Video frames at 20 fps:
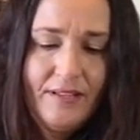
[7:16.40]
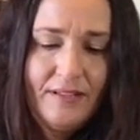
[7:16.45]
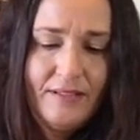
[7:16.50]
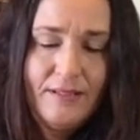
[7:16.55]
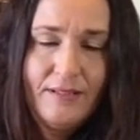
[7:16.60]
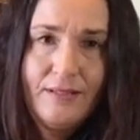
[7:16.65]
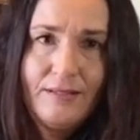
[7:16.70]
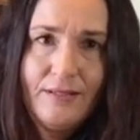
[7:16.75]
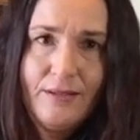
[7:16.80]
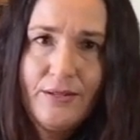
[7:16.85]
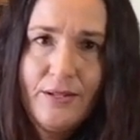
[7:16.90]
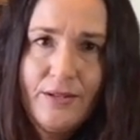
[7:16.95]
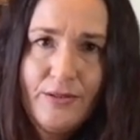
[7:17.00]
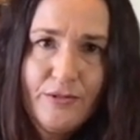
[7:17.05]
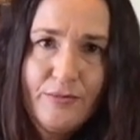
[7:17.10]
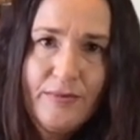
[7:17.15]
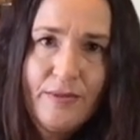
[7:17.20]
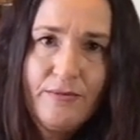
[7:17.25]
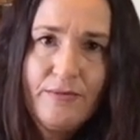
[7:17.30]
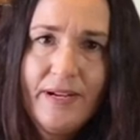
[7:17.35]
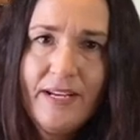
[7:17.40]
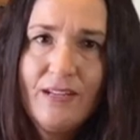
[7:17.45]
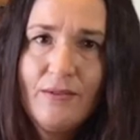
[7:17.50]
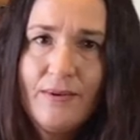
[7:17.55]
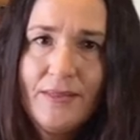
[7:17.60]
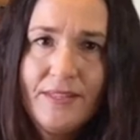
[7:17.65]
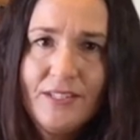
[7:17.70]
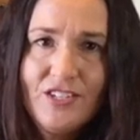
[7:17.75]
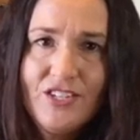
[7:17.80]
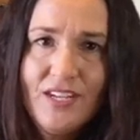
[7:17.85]
so that it'll be ready
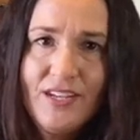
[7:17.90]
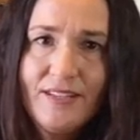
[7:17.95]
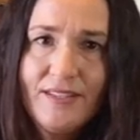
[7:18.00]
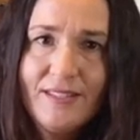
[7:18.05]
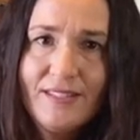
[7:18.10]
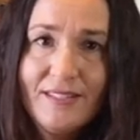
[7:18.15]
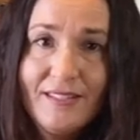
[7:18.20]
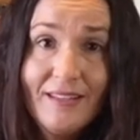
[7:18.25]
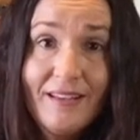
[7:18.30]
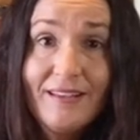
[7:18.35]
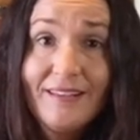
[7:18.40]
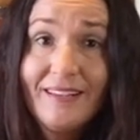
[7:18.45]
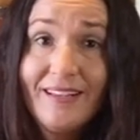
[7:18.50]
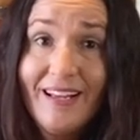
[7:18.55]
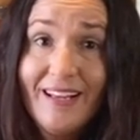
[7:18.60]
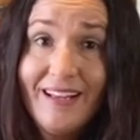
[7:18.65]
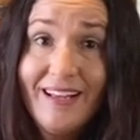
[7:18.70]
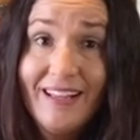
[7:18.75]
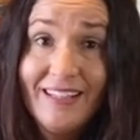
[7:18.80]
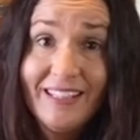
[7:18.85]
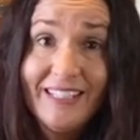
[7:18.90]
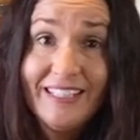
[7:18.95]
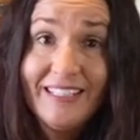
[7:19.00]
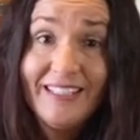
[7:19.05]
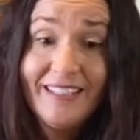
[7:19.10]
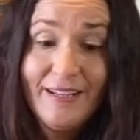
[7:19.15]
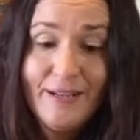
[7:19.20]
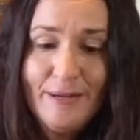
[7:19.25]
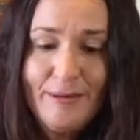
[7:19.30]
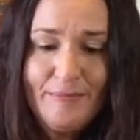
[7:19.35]
when the jars are
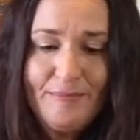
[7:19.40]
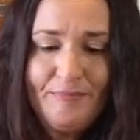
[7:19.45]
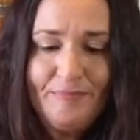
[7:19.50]
lidded up.